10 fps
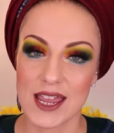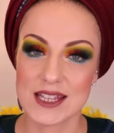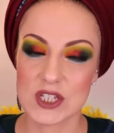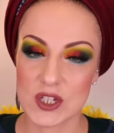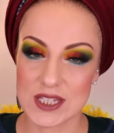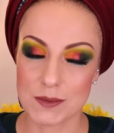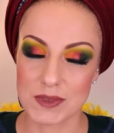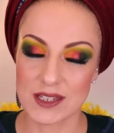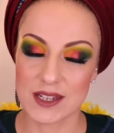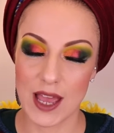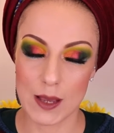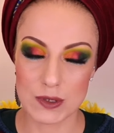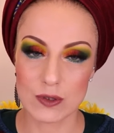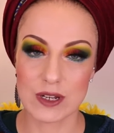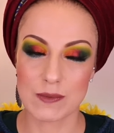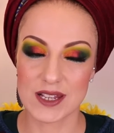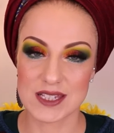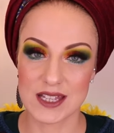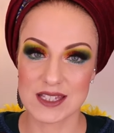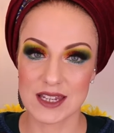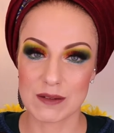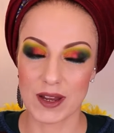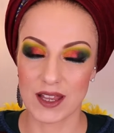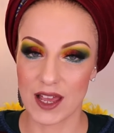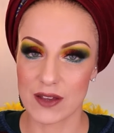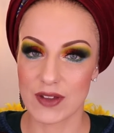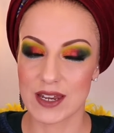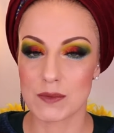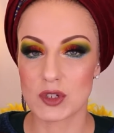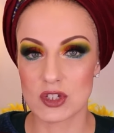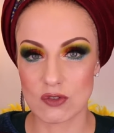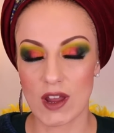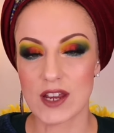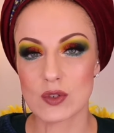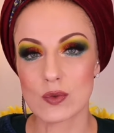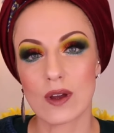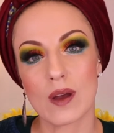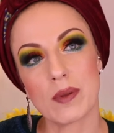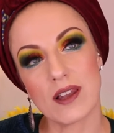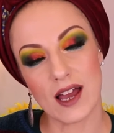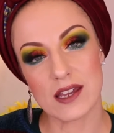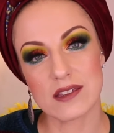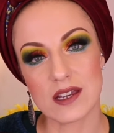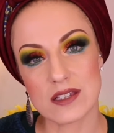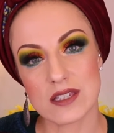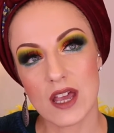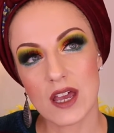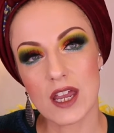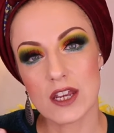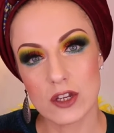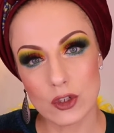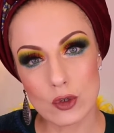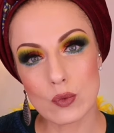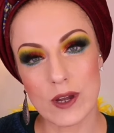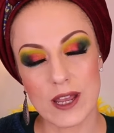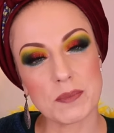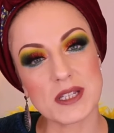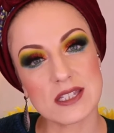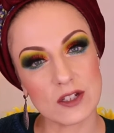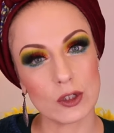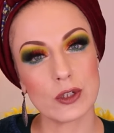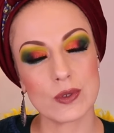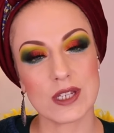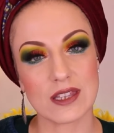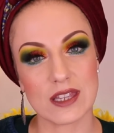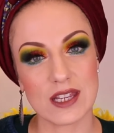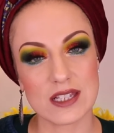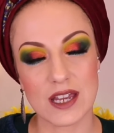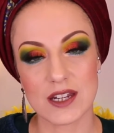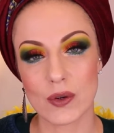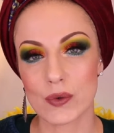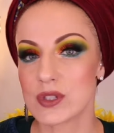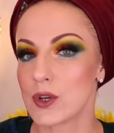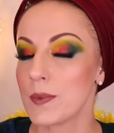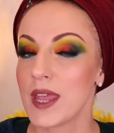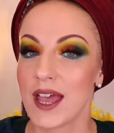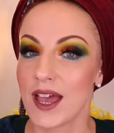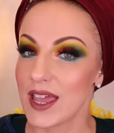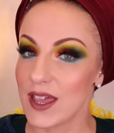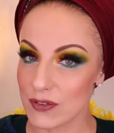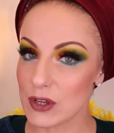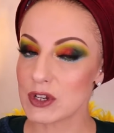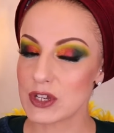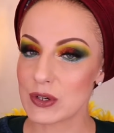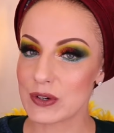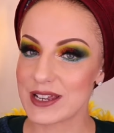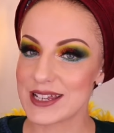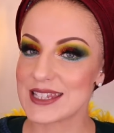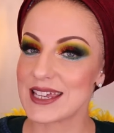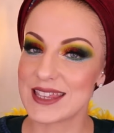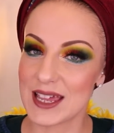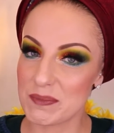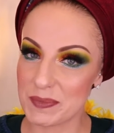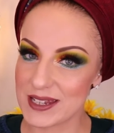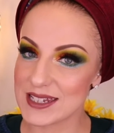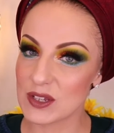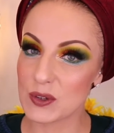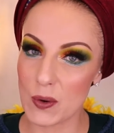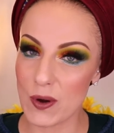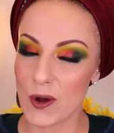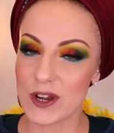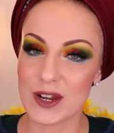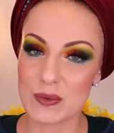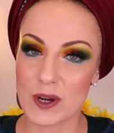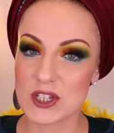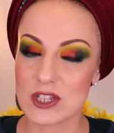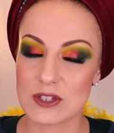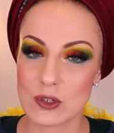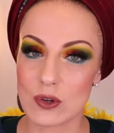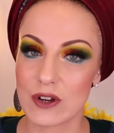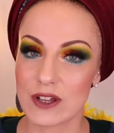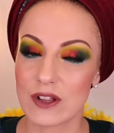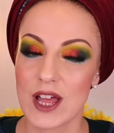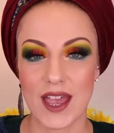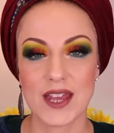It's just something that absolutely makes sense in my life and I'm just trying to apply things in a new way but still using the things I know. So if you're curious, then please go on and watch the tutorial.